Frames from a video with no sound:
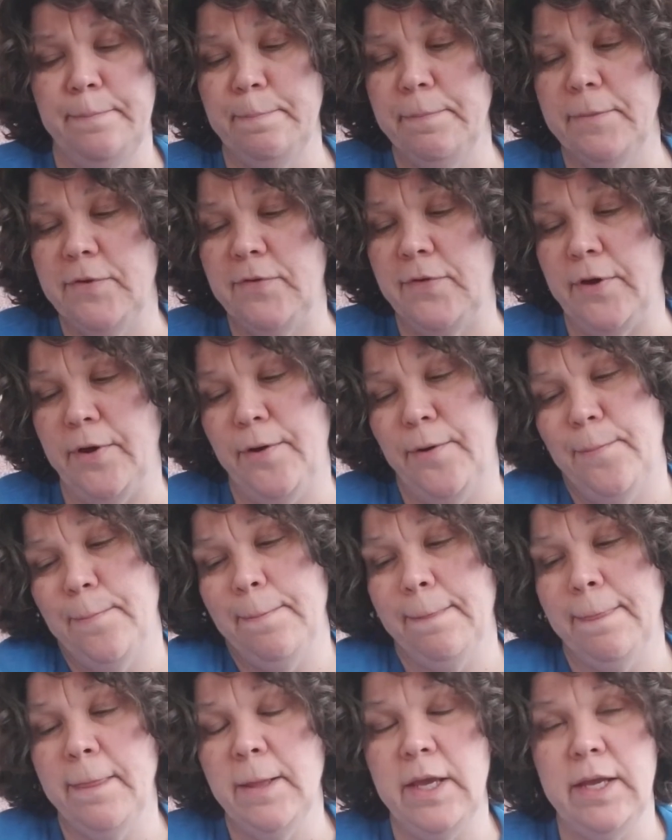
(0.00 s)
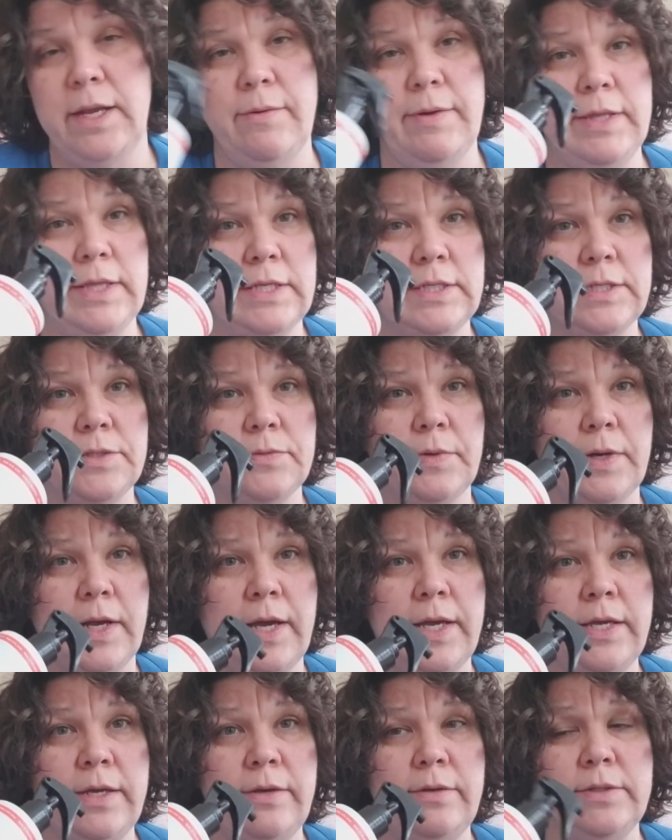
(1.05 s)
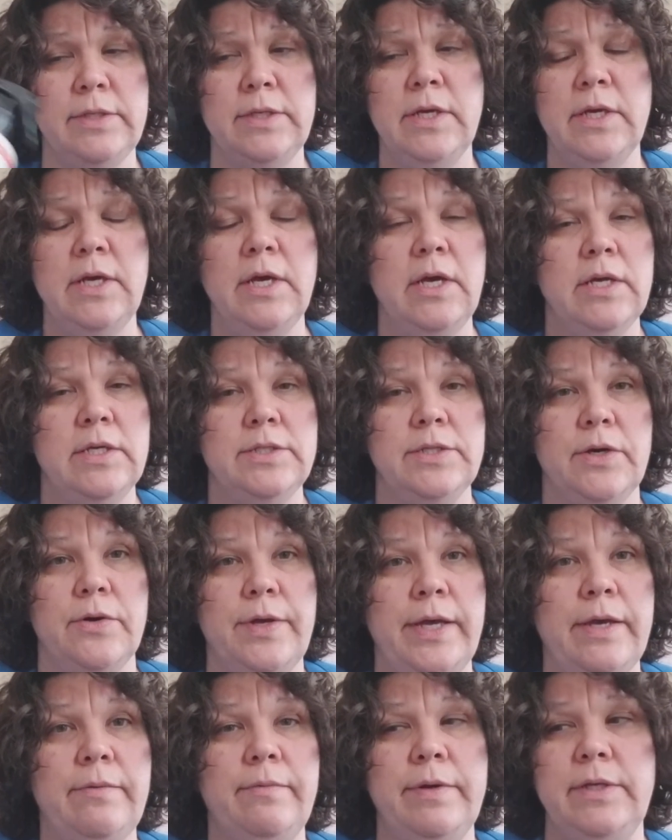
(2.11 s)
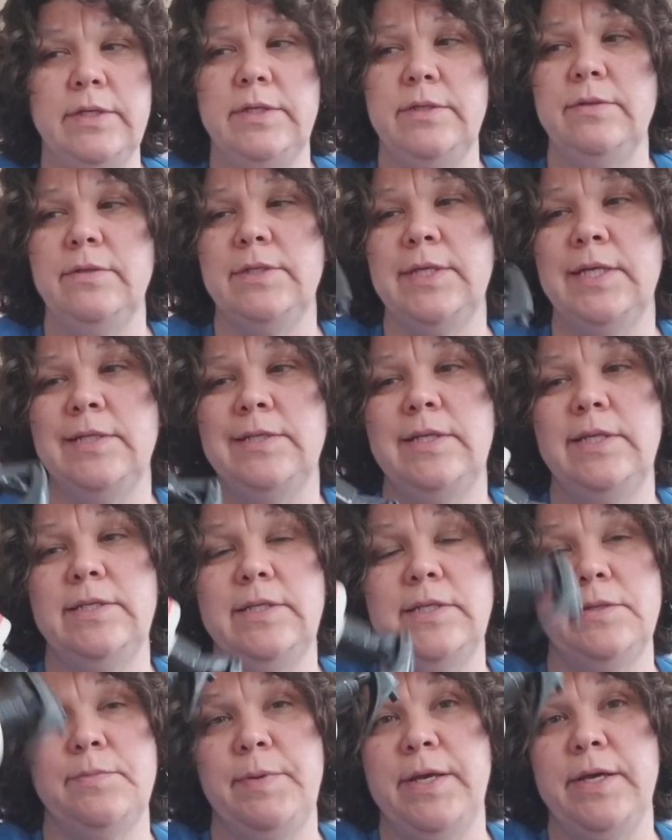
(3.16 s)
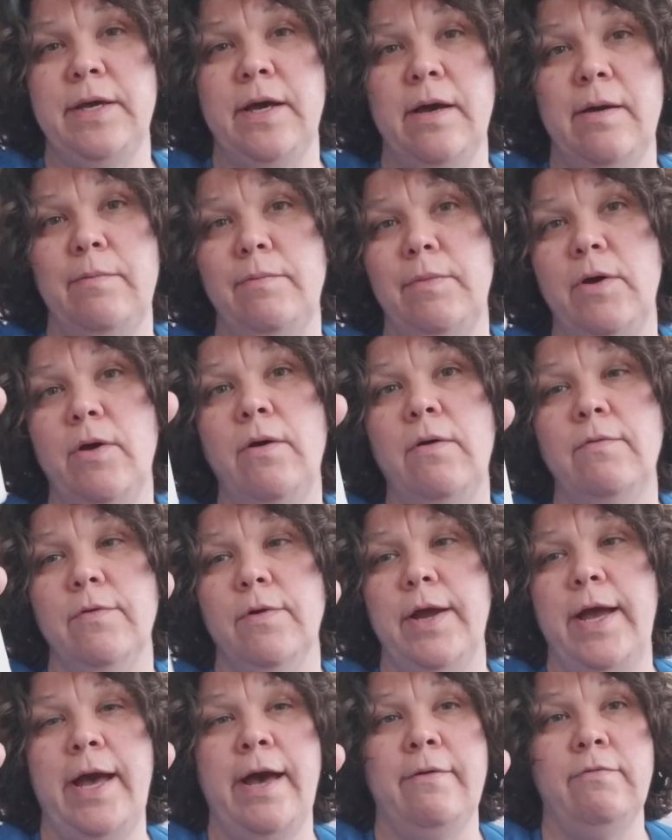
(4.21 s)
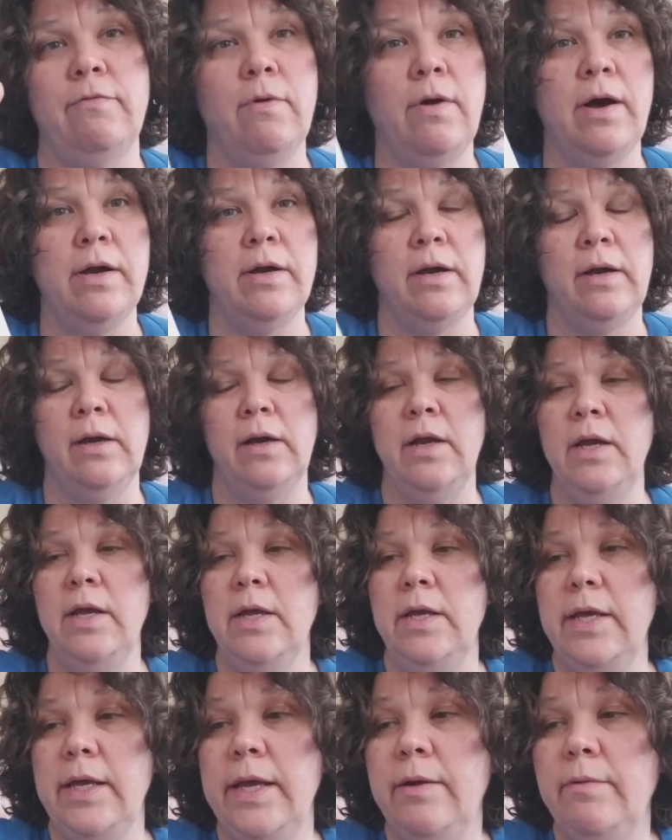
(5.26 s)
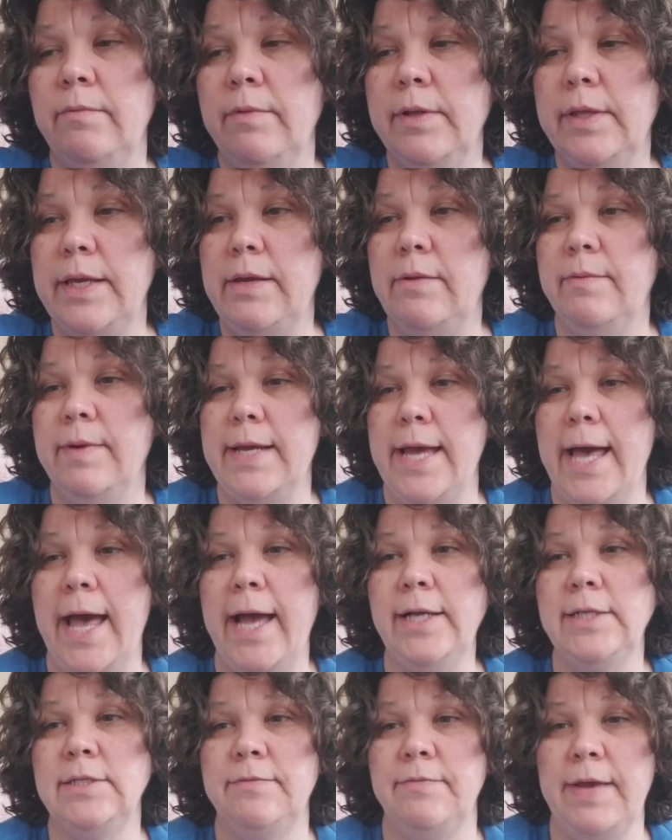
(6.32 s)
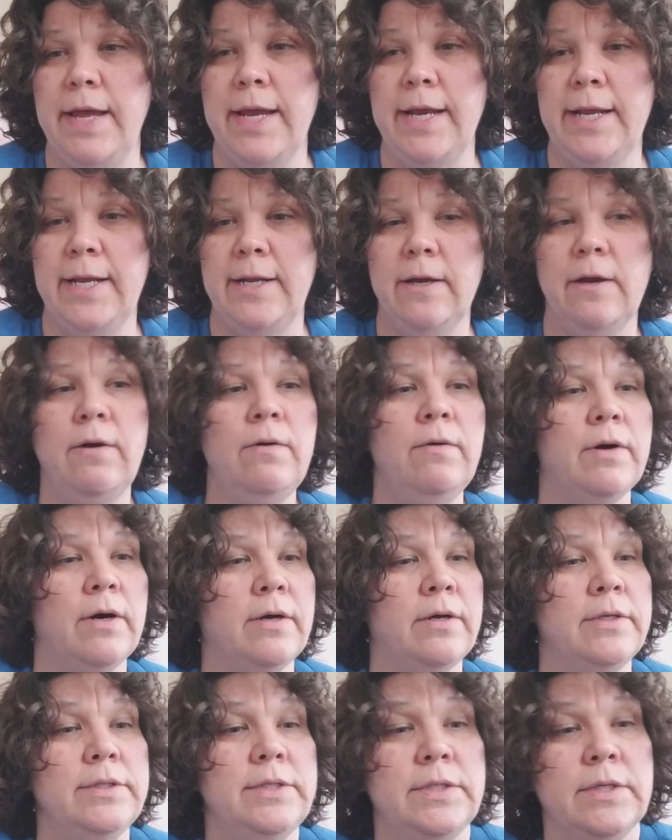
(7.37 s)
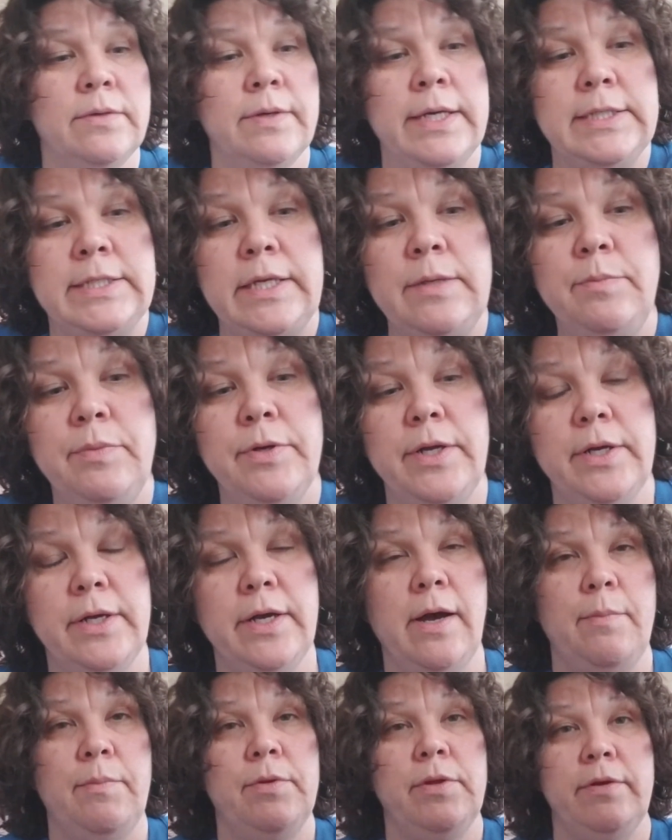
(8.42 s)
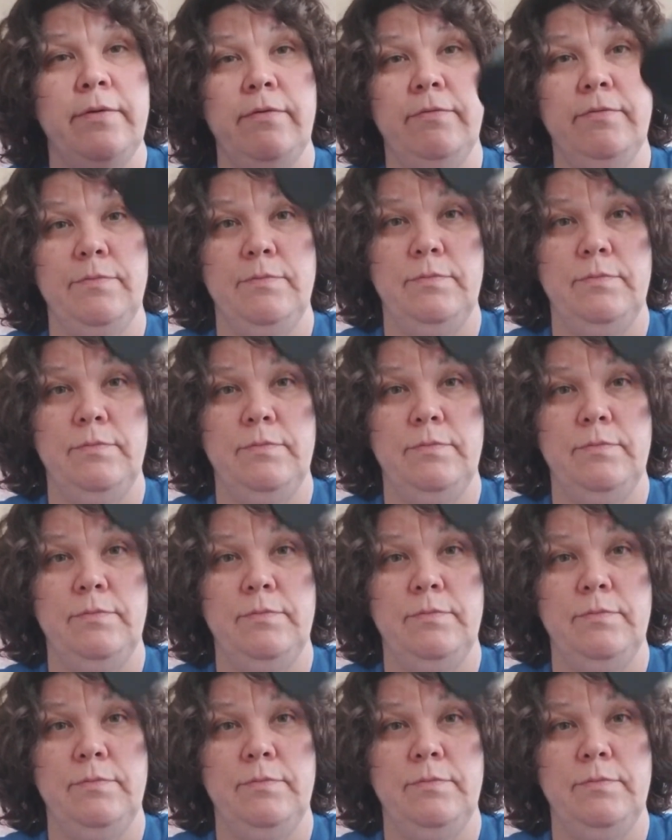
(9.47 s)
So anyway, this is what I use. So it was, since this has become over half water, it really reactivated. Oh, also I did put a couple of